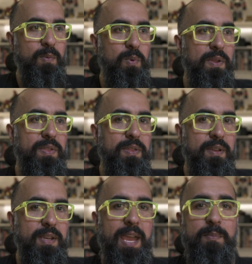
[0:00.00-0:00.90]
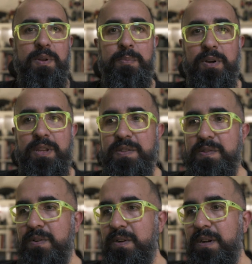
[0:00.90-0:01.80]
with camera bodies
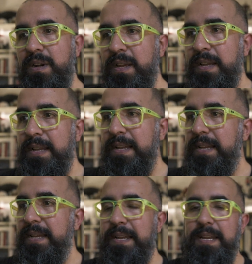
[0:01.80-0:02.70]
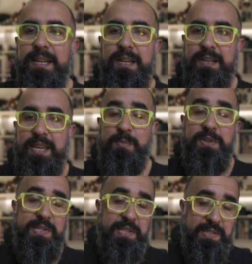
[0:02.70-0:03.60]
or camera
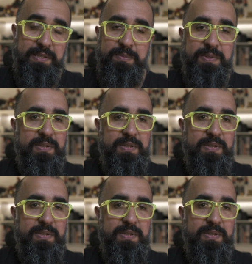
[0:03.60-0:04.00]
systems